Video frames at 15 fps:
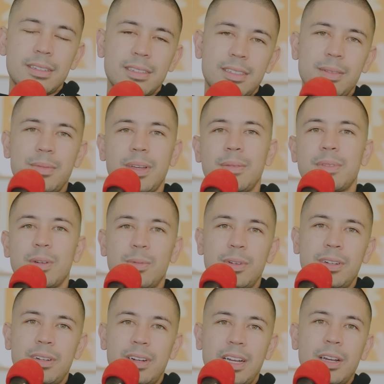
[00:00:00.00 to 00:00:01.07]
Sometimes I
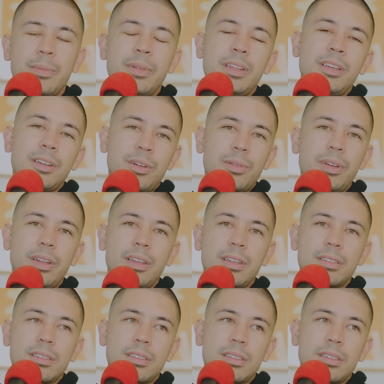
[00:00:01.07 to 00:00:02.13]
wonder how many
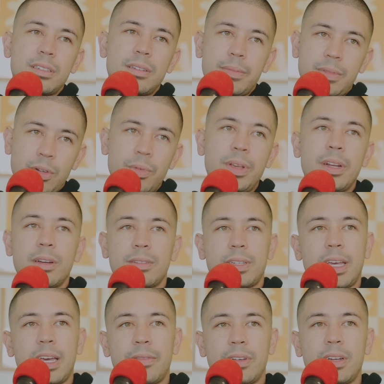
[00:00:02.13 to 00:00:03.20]
ingredients Doritos
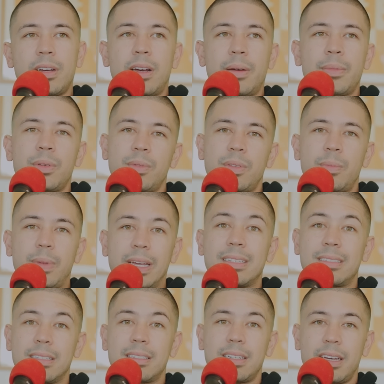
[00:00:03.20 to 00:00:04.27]
have in common with
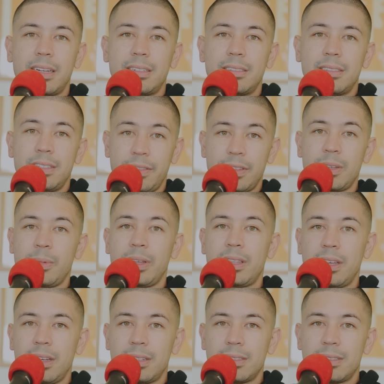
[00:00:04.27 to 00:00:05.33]
pesticide. You ever think about
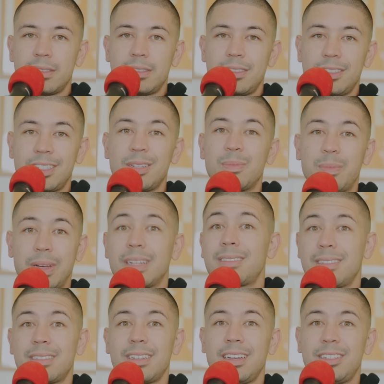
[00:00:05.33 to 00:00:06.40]
that? You're just eating
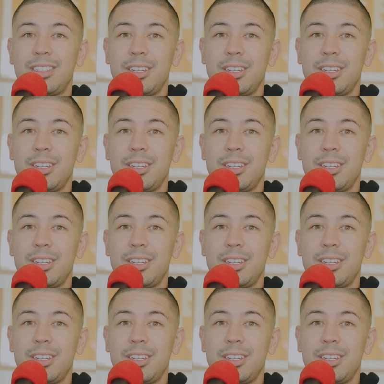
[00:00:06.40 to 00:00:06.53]
pesticide